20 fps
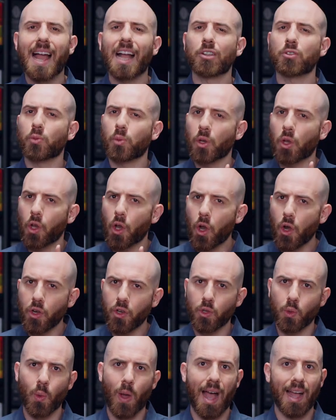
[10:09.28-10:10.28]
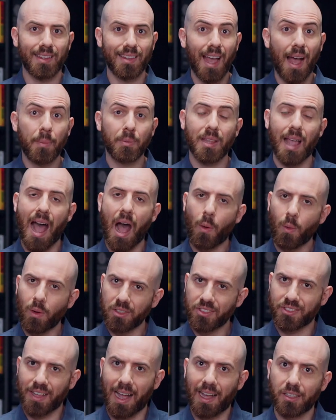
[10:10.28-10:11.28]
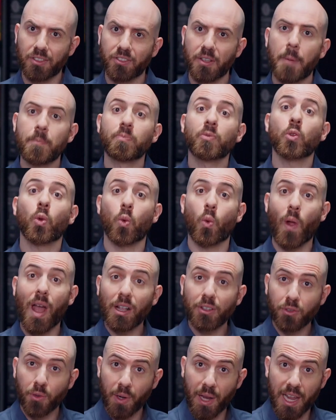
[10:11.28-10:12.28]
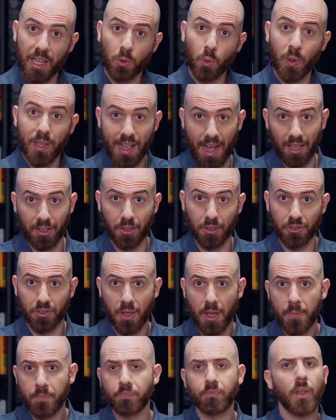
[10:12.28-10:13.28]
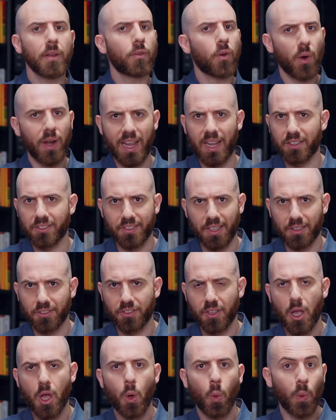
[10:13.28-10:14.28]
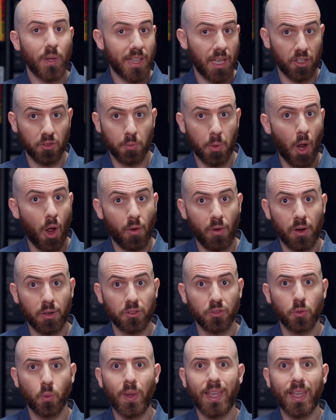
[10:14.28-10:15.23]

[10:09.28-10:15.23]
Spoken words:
as we learn to adapt our styles to resonate with others. For instance, with explorers,